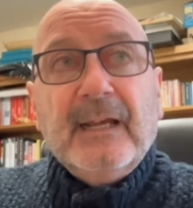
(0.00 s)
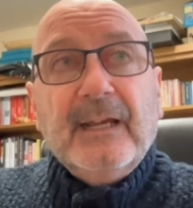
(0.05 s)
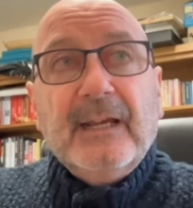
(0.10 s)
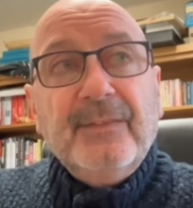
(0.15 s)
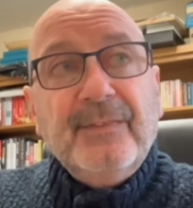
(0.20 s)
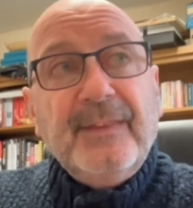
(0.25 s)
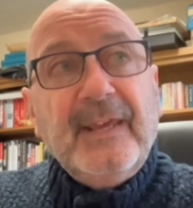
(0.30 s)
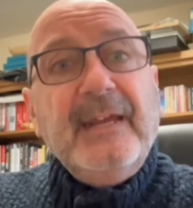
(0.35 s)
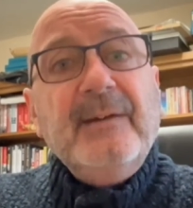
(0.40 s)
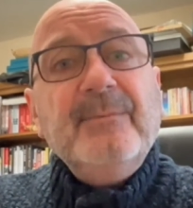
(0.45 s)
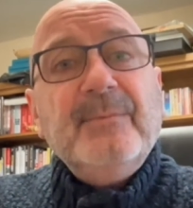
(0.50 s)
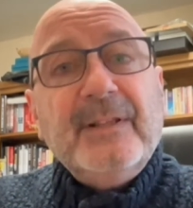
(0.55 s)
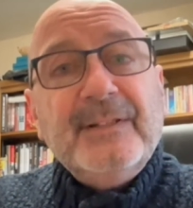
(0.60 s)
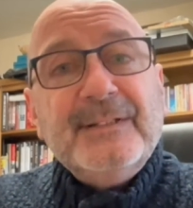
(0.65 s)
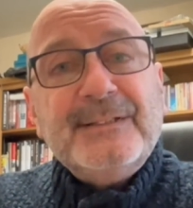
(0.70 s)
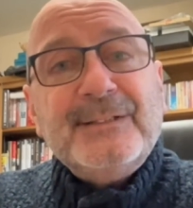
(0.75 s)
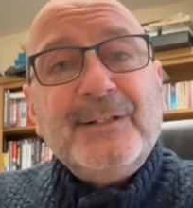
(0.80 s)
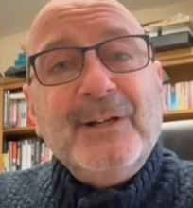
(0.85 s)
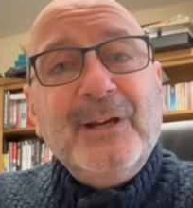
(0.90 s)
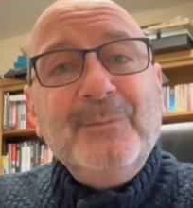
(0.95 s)
And then by
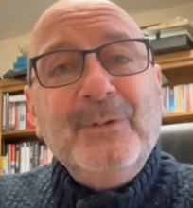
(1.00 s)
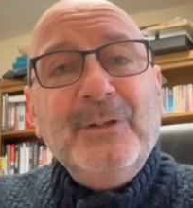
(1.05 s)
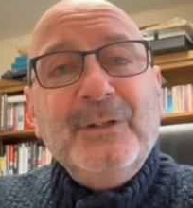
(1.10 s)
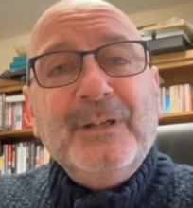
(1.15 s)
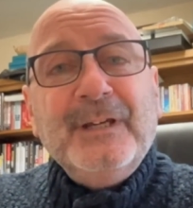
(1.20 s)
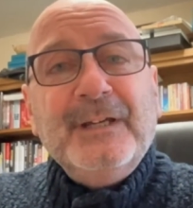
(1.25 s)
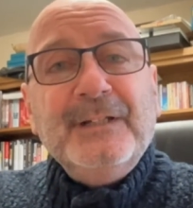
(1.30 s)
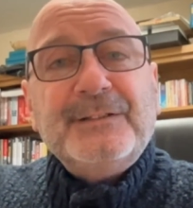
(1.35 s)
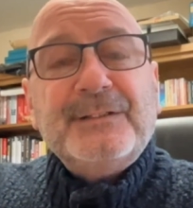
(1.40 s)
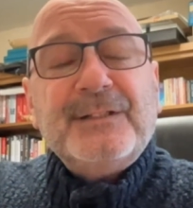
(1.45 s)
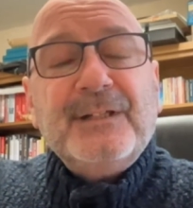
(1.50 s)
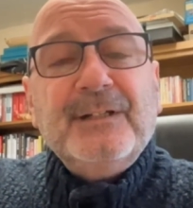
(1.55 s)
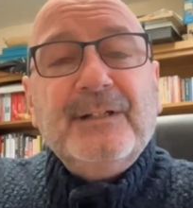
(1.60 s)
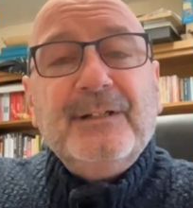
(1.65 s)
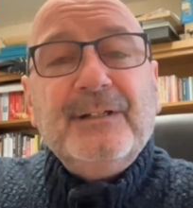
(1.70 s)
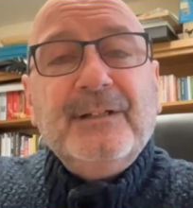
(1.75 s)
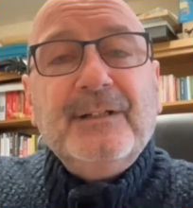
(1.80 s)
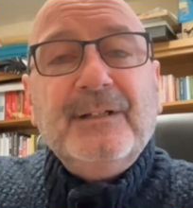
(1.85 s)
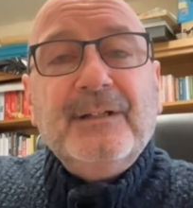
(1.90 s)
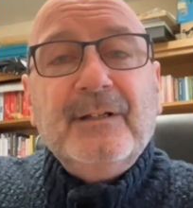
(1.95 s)
the time you get to
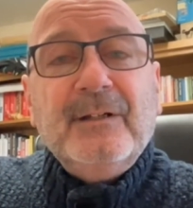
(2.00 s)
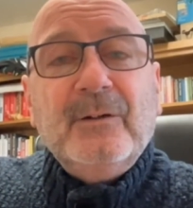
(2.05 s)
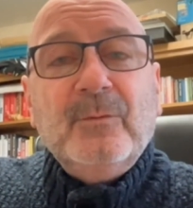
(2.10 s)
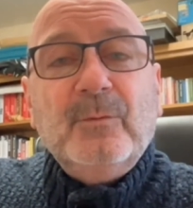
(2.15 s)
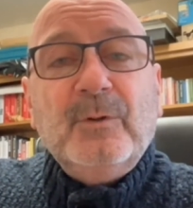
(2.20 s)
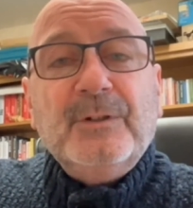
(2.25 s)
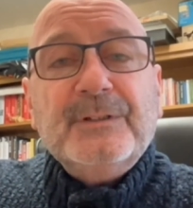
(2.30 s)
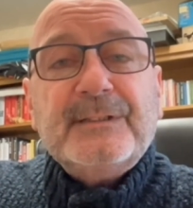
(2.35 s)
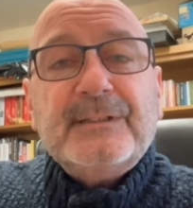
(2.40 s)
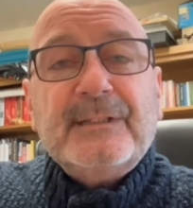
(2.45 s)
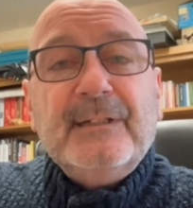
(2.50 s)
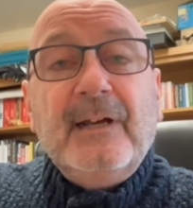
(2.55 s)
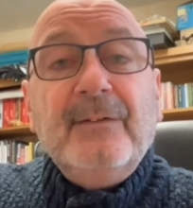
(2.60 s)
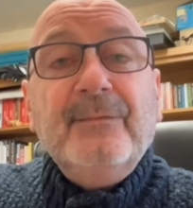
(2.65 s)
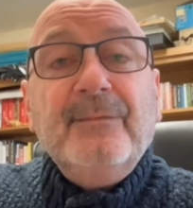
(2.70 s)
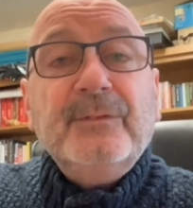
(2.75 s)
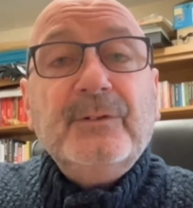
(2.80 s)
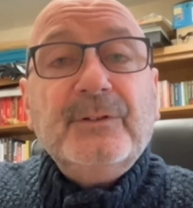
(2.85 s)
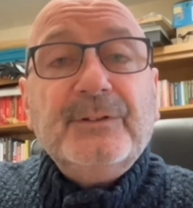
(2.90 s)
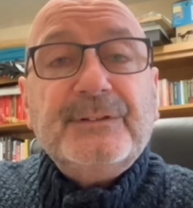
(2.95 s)
uh, What's
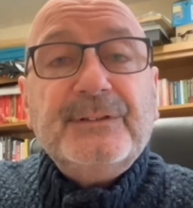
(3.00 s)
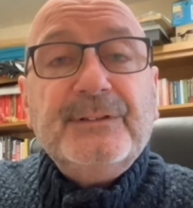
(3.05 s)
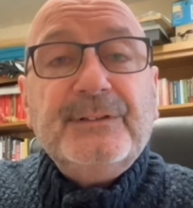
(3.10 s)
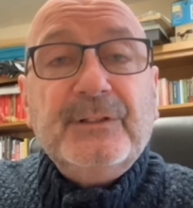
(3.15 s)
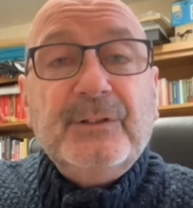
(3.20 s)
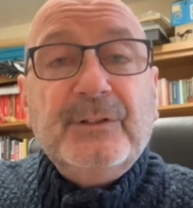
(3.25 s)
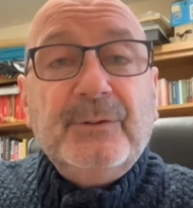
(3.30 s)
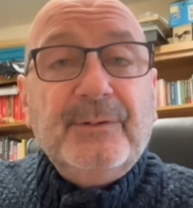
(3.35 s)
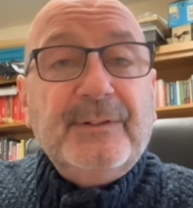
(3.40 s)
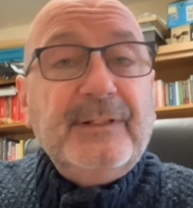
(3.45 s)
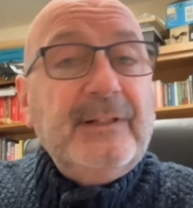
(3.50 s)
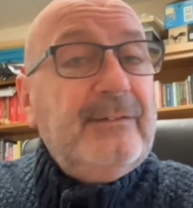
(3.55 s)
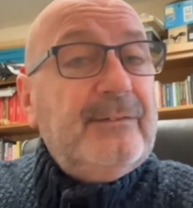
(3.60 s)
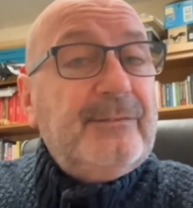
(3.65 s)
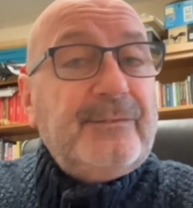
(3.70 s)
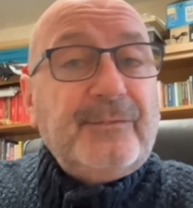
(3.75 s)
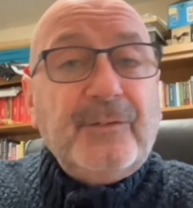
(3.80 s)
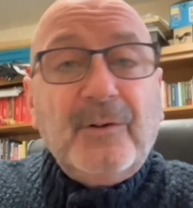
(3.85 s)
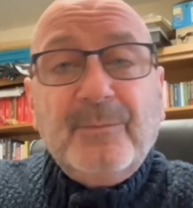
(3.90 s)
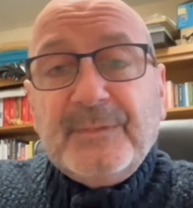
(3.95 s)
Love Got to Do with It
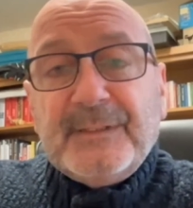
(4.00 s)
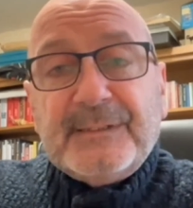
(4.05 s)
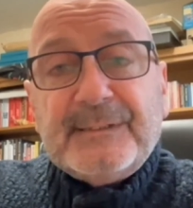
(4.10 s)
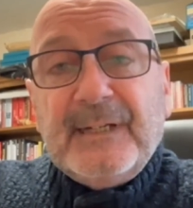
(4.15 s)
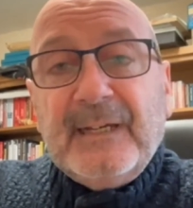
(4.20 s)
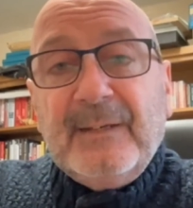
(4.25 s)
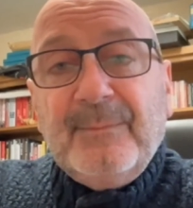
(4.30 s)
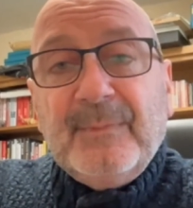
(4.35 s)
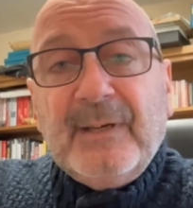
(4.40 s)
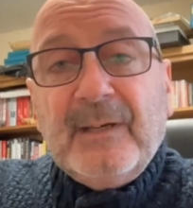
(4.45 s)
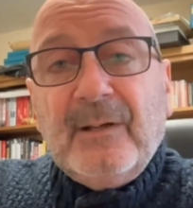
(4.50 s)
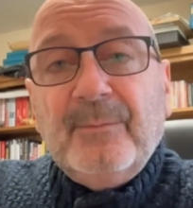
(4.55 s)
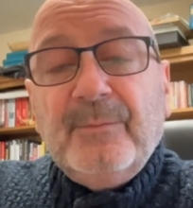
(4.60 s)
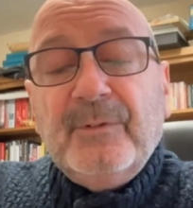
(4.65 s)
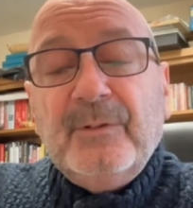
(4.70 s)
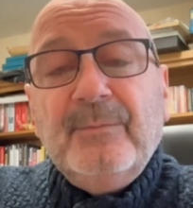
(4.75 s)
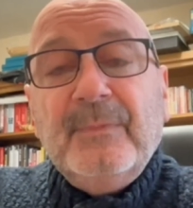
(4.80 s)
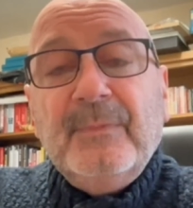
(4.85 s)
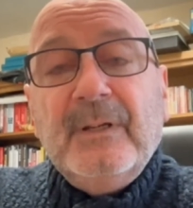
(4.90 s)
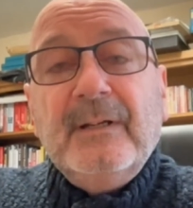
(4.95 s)
from the same
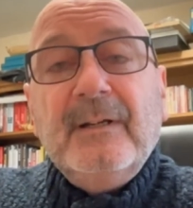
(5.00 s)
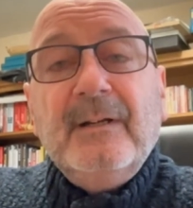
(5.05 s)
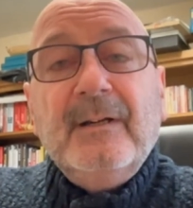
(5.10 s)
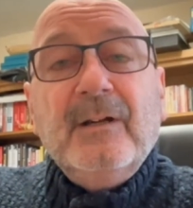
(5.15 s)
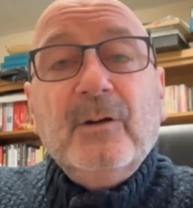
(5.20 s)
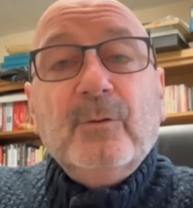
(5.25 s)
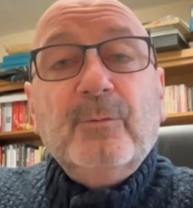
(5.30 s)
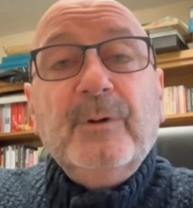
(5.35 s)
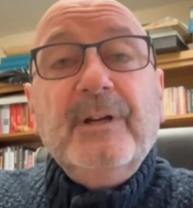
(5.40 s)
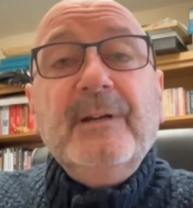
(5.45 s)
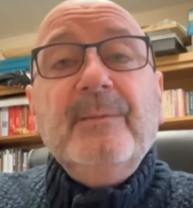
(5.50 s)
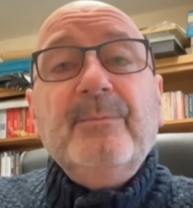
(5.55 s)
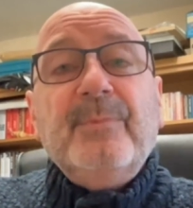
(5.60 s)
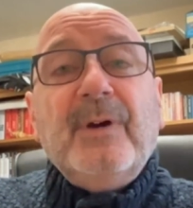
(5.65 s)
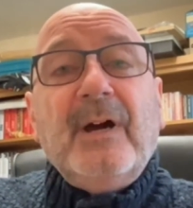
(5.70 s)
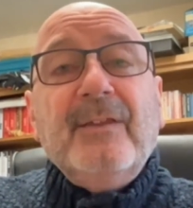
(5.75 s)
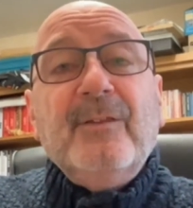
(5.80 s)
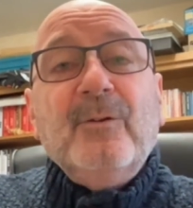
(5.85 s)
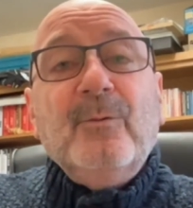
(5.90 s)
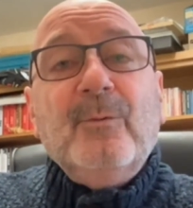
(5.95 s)
album, written,
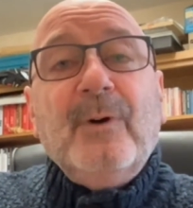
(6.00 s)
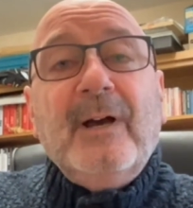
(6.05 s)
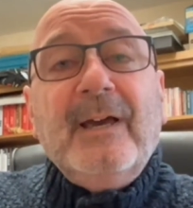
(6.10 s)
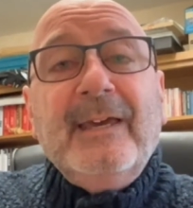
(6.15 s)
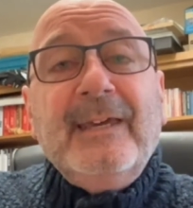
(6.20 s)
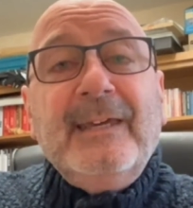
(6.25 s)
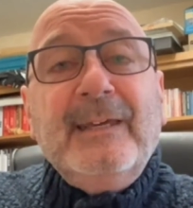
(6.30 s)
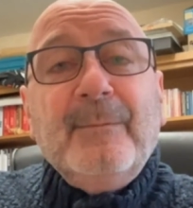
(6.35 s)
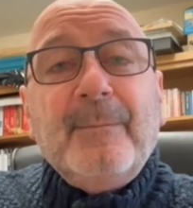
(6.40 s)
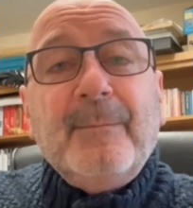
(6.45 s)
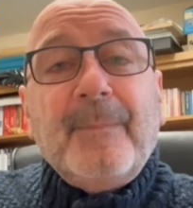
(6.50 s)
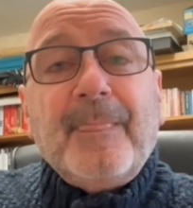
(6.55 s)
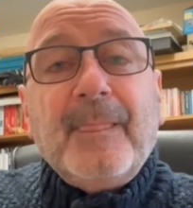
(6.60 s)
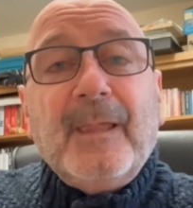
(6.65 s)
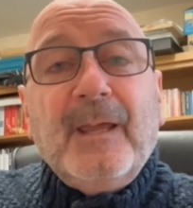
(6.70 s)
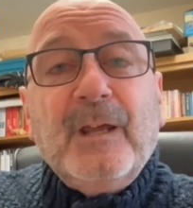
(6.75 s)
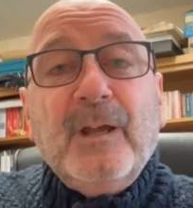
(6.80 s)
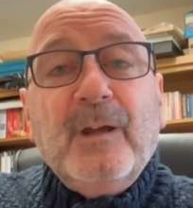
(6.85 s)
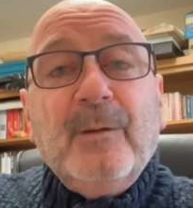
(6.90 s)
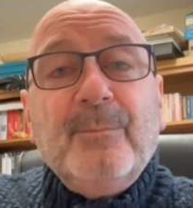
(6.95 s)
by the way,
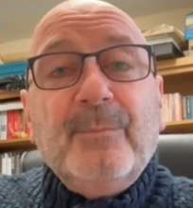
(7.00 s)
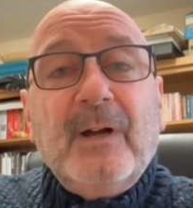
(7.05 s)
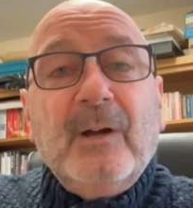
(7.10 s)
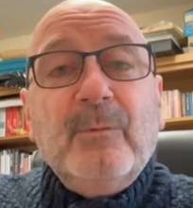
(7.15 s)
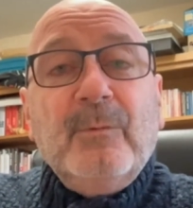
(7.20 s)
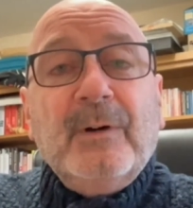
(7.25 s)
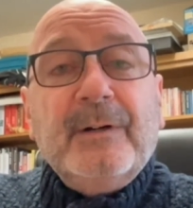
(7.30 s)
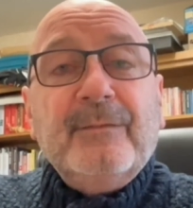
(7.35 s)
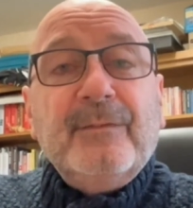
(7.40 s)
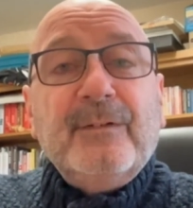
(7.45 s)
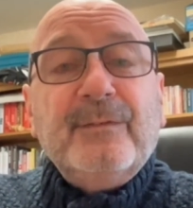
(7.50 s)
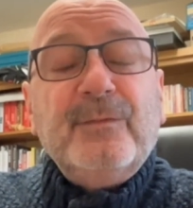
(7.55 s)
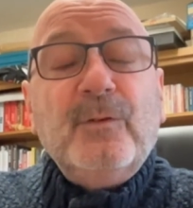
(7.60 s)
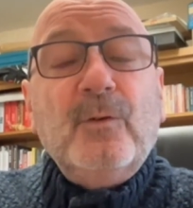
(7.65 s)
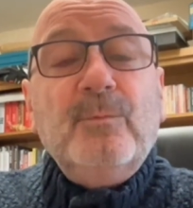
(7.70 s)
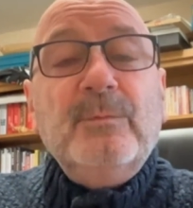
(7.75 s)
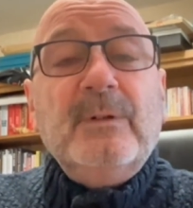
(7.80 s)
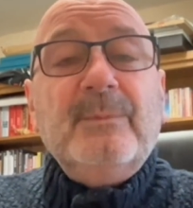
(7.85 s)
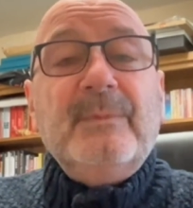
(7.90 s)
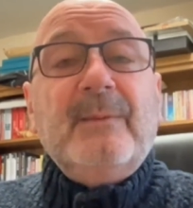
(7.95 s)
uh, by one of the
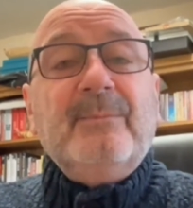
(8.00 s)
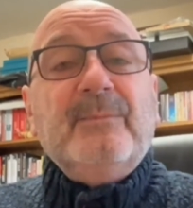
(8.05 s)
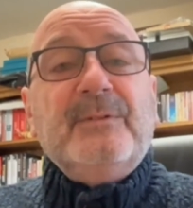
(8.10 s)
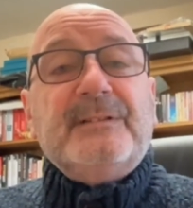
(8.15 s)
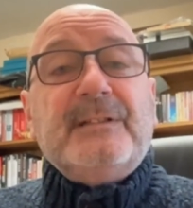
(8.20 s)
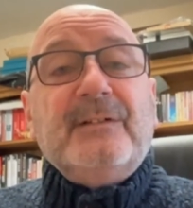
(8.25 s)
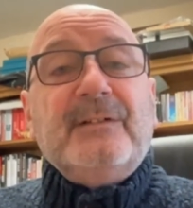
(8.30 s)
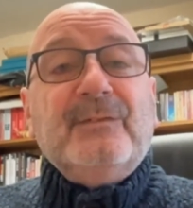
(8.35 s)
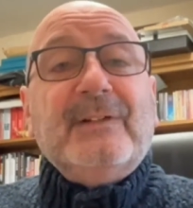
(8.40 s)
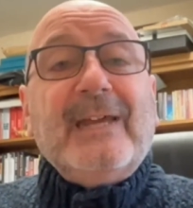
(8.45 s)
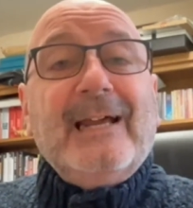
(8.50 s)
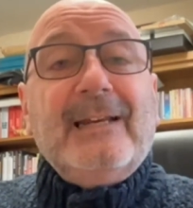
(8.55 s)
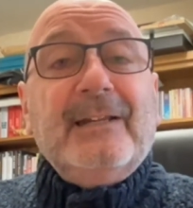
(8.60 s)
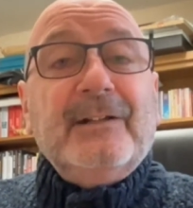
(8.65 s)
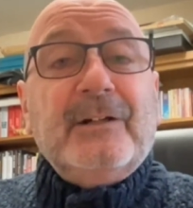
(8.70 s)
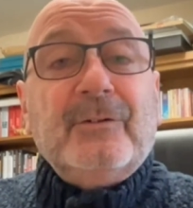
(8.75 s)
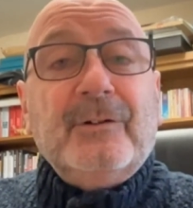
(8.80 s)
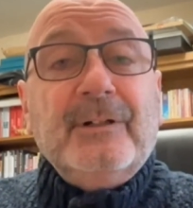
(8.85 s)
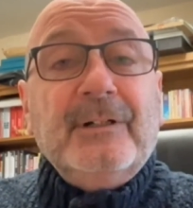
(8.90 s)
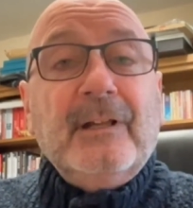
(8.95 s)
former members of
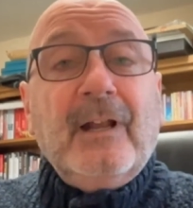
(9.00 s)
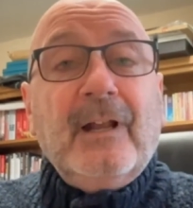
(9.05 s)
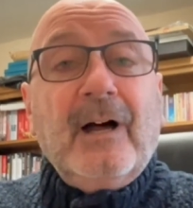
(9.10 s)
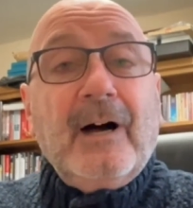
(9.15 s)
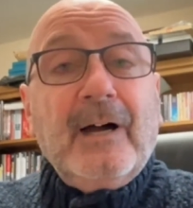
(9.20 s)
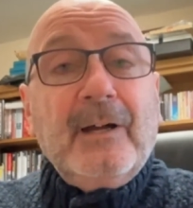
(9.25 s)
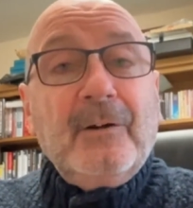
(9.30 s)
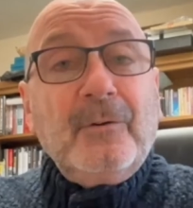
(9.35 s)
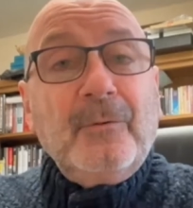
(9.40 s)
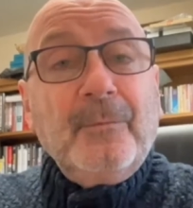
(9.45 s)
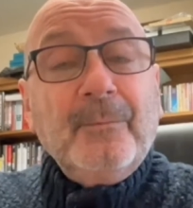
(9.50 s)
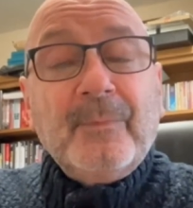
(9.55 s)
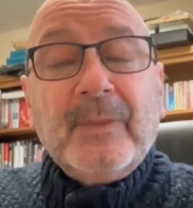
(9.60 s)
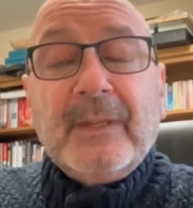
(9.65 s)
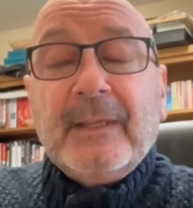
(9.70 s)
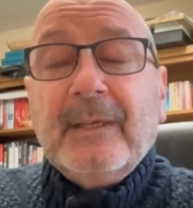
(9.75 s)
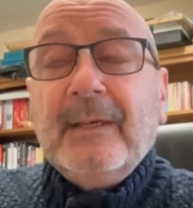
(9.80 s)
Gallagher and Lyle.